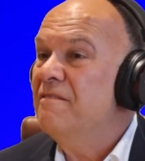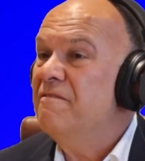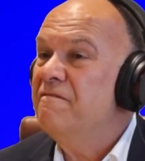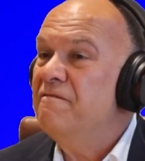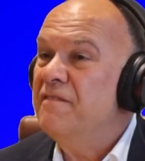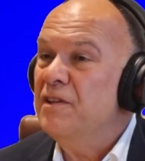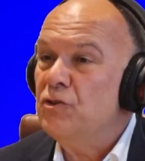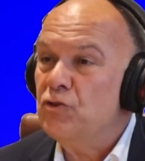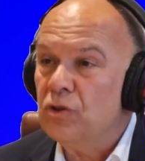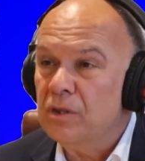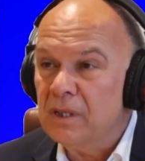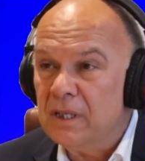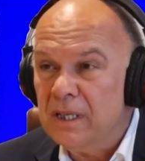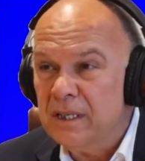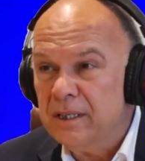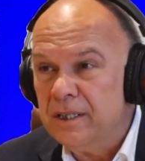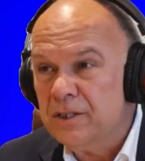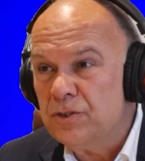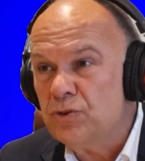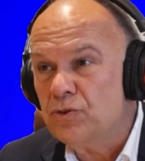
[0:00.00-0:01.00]

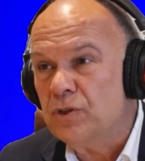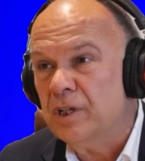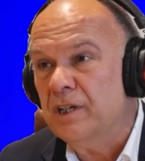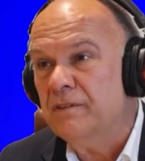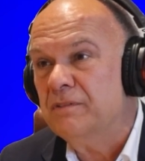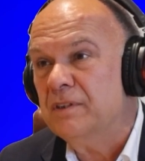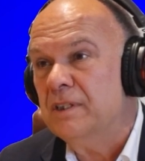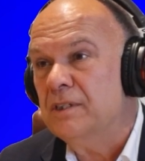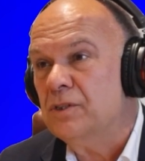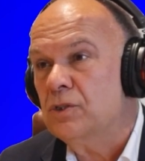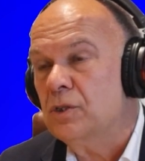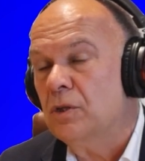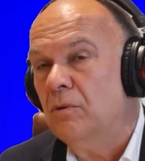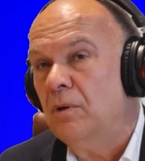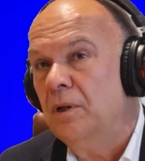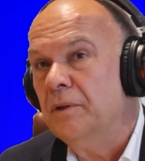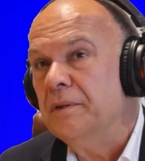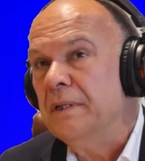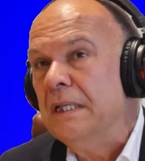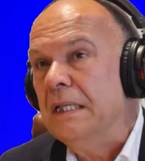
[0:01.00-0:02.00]
efficiently retrieved, and
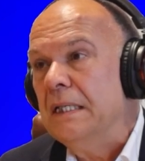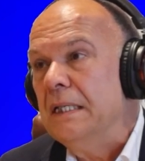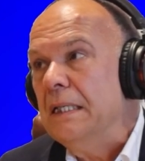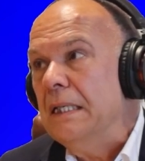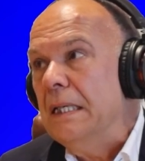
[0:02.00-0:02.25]
so on.